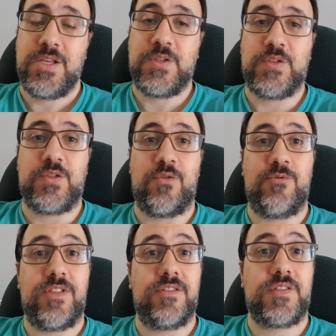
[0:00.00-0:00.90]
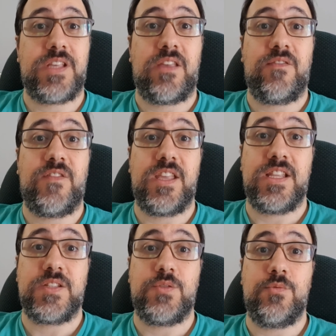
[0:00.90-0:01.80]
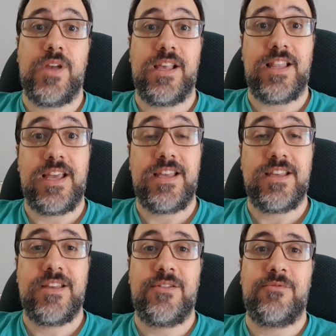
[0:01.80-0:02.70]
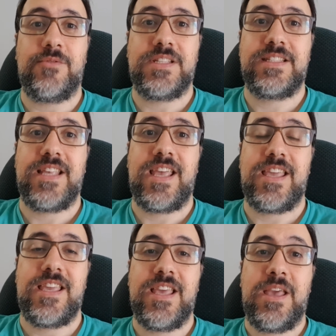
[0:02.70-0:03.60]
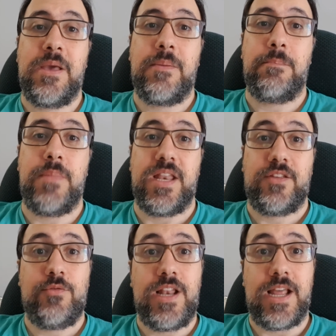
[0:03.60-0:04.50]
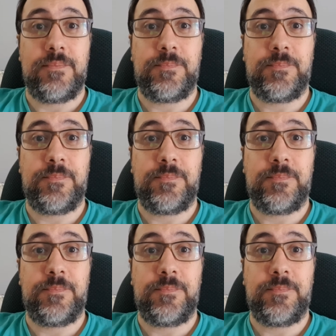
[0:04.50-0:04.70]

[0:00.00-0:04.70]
So we don't say Venezuela, we say Venezuela.